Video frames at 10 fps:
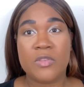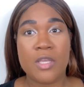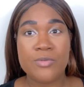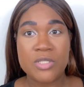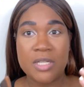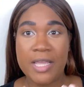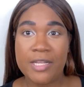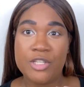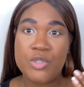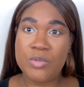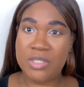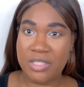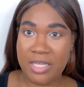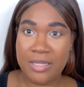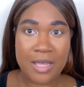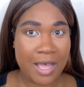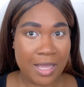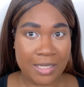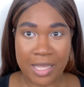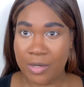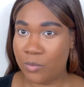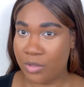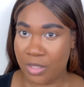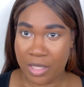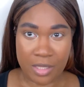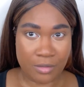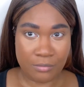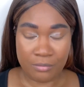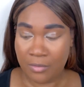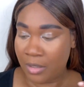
I'm just glad that you see the highlight within.